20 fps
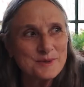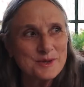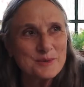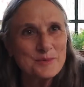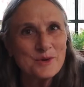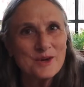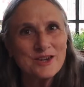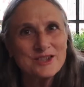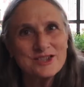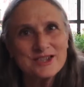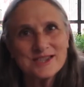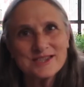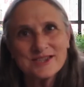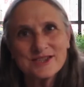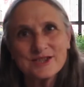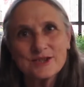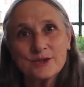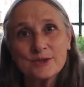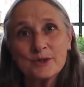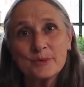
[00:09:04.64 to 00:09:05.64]
many projects
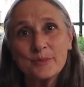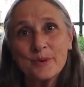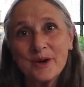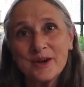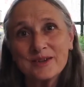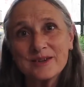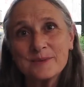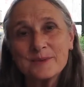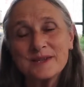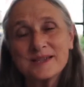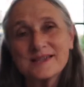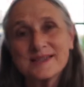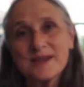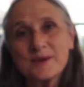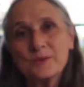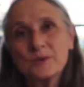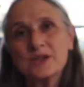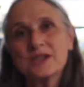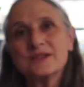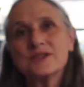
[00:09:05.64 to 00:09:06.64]
to do, and partly because
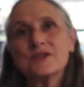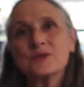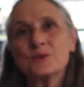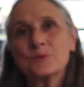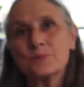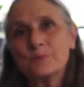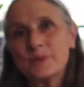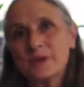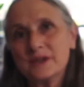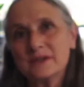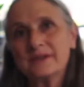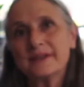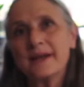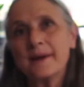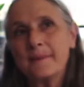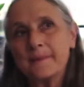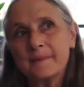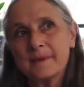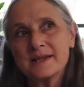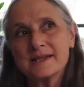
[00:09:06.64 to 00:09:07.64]
I want to build
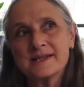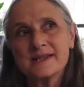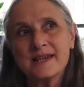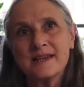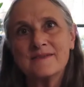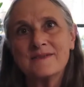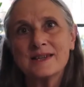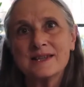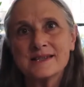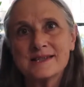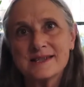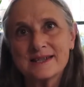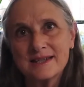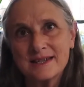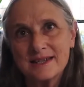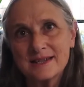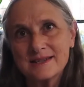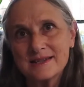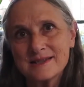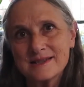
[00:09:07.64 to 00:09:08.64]
up my savings
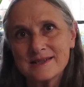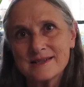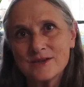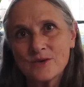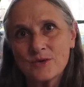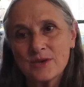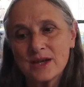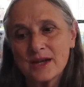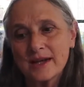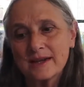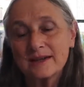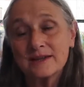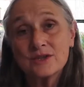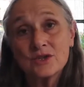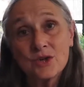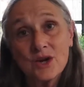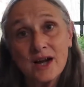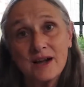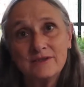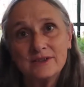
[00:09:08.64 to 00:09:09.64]
again so that I can
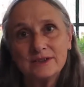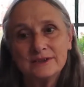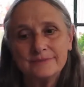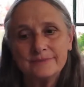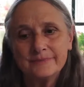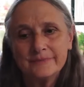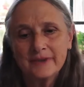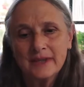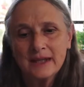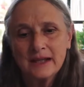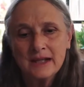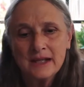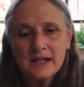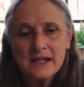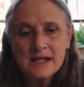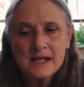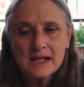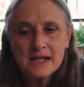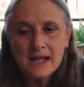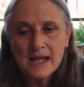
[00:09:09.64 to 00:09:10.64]
travel.
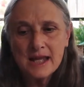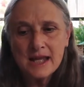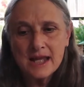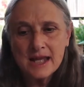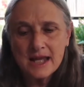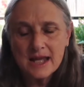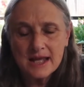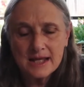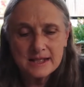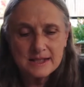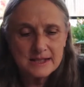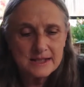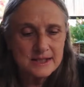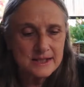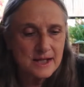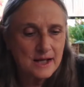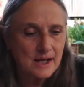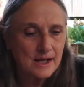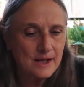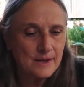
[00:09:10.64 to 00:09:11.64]

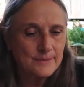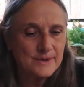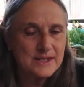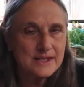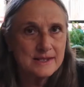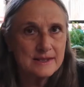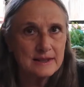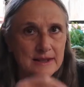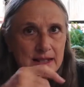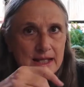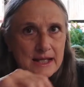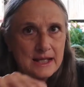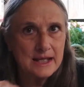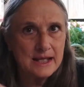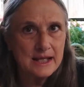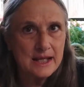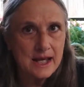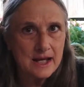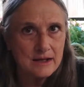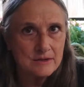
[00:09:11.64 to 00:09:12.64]
And um, it's
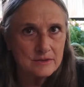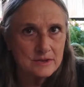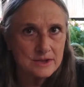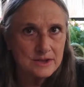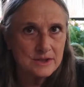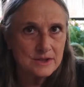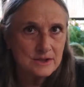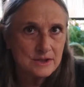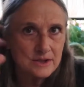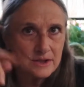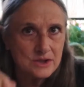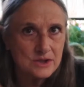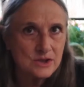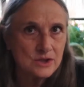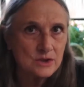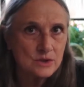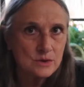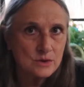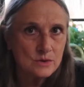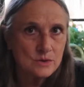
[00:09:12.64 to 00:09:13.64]
leaking out
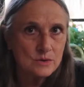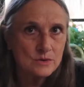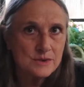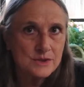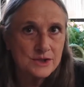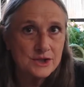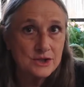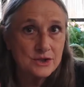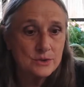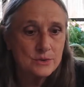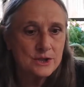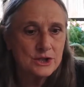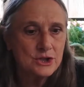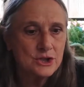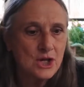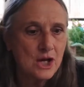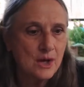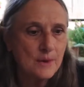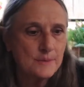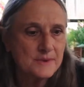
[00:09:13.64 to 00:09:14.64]
to stitchery
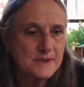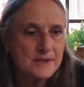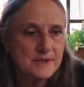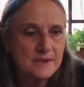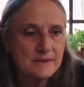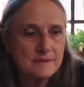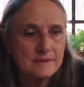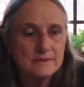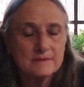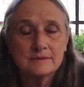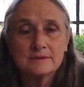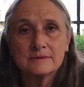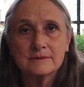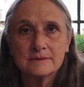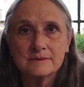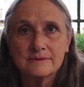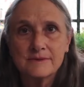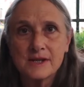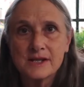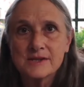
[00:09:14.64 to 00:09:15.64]
shops
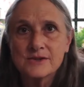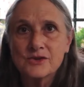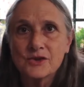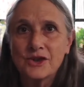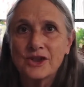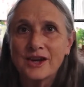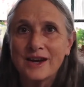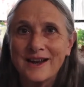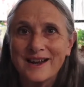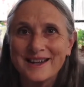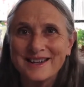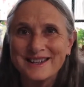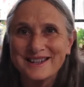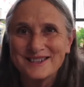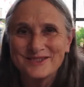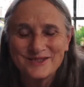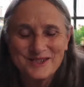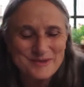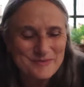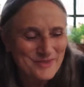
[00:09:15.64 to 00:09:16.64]
faster than I
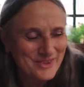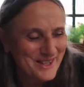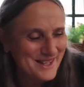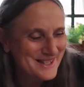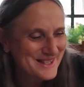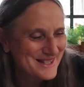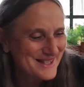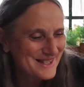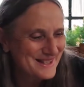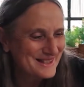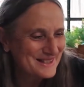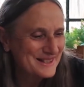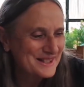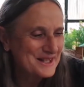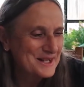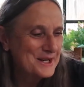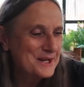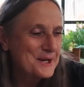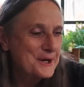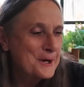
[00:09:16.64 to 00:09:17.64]
can replace it.
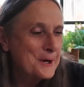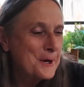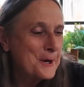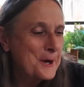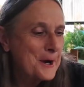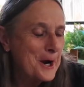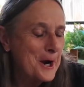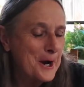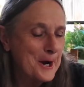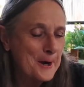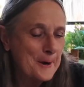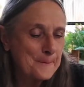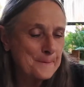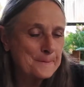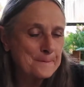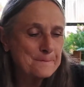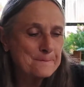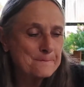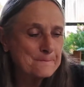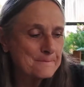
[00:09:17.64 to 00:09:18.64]

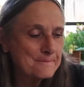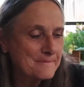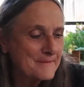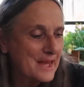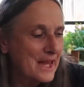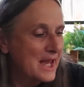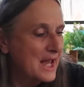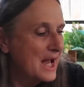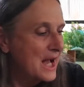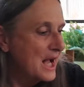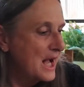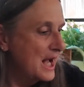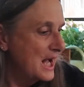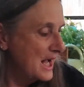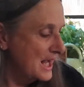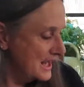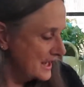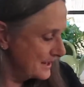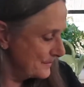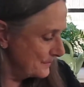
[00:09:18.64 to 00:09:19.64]
Um,
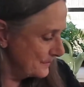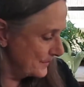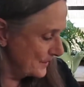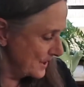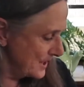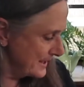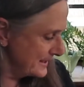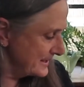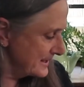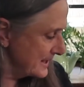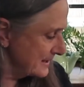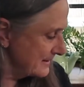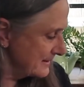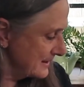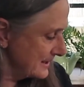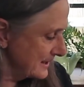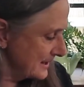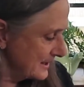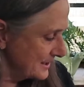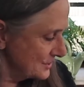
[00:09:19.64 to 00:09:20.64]
I bought, and I
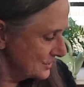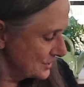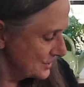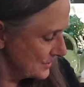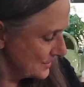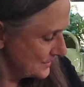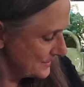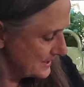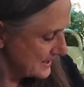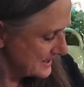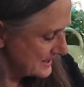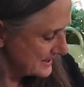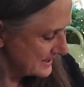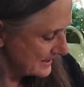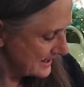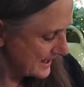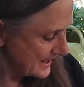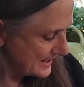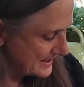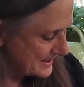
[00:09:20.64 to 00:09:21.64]
think I showed this
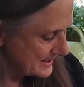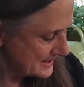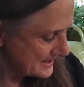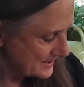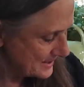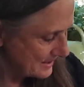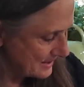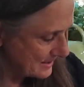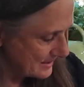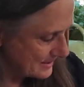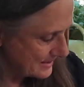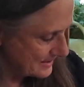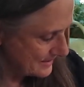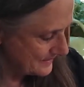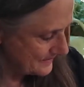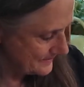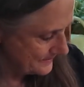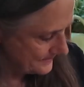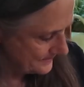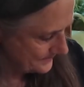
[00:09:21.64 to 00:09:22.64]
last
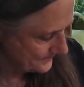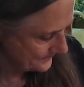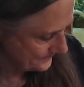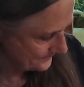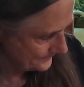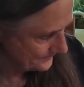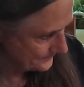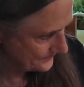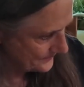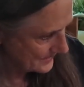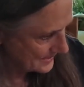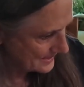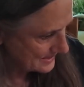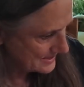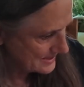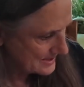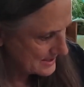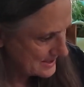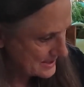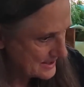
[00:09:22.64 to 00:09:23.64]
time.
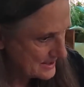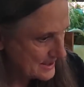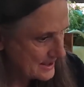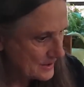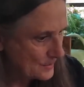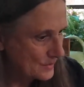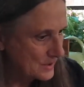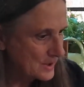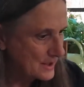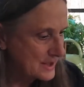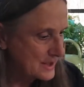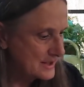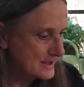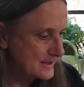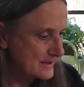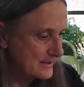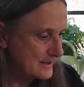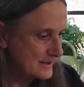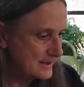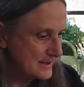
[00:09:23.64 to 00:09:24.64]
Let's see where it
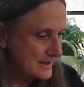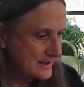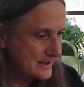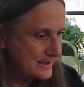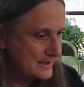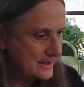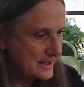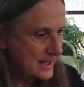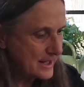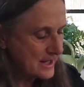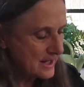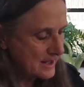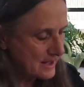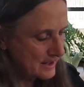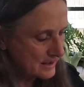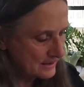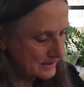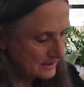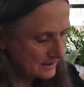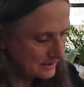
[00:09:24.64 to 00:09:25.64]
is in the stack.